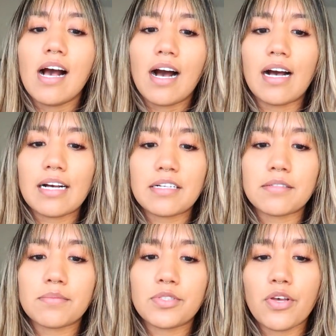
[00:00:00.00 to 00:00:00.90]

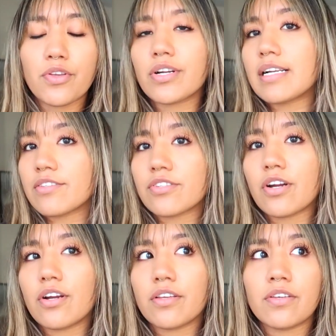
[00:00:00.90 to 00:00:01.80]
So you're
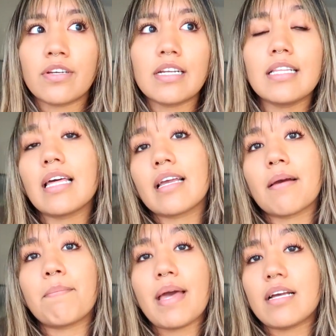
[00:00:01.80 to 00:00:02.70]
gonna need like
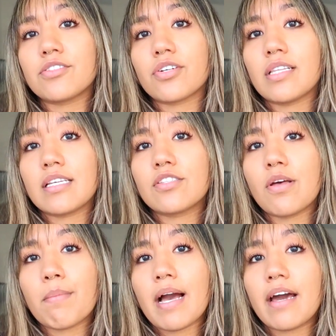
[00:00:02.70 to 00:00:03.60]
a bench or like
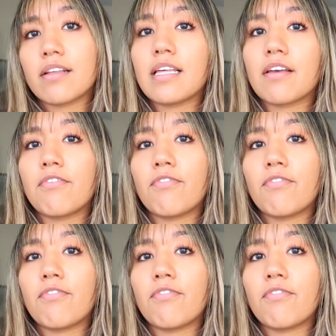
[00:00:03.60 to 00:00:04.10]
some kind of like